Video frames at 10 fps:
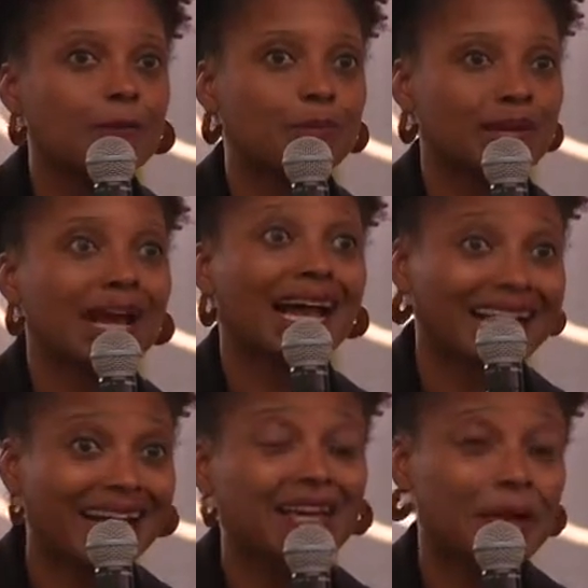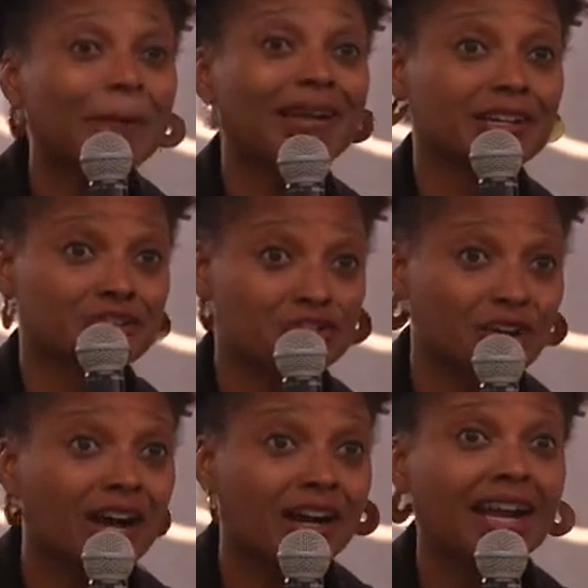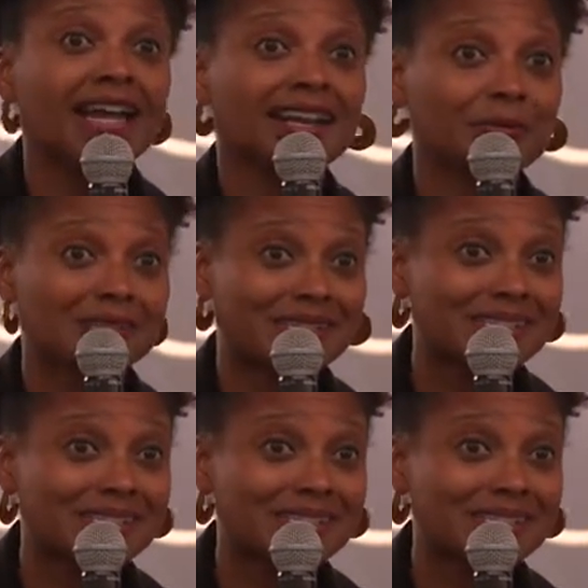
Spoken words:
but I got hit by a truck and I was